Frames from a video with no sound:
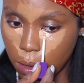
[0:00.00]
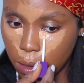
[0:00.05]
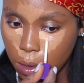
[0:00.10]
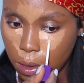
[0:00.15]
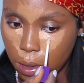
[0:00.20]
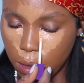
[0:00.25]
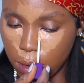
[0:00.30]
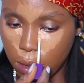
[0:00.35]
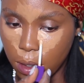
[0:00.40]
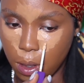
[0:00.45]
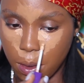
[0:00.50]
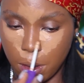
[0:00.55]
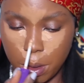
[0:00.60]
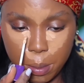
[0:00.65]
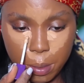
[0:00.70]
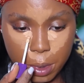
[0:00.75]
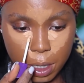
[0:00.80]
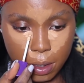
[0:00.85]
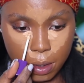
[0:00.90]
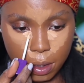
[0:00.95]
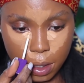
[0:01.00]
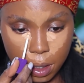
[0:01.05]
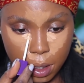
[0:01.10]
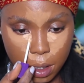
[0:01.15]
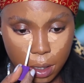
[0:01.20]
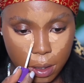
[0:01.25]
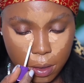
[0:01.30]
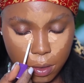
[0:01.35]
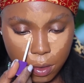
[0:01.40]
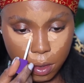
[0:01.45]
So this is how I'm
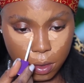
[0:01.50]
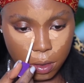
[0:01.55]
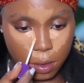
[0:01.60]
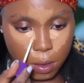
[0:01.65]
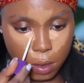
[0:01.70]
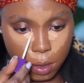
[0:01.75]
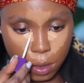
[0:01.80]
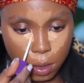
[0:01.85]
mixing it. Just